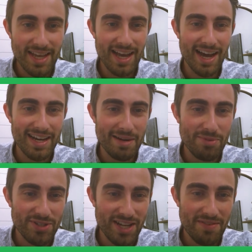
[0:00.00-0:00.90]

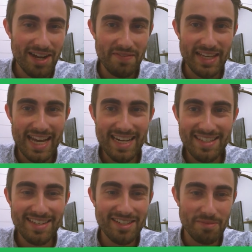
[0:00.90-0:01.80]
Number 7, I have
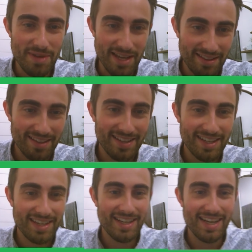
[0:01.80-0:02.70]
Casey DeSmith,
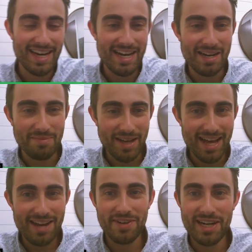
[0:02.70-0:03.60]

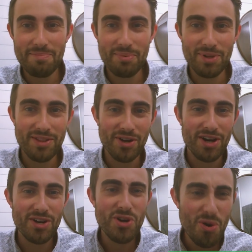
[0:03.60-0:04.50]
ahead of a couple
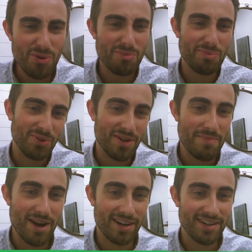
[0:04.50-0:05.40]
other notable
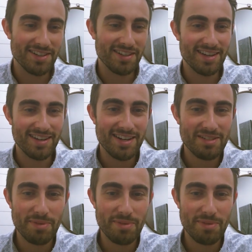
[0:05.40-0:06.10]
Americans on the Canucks.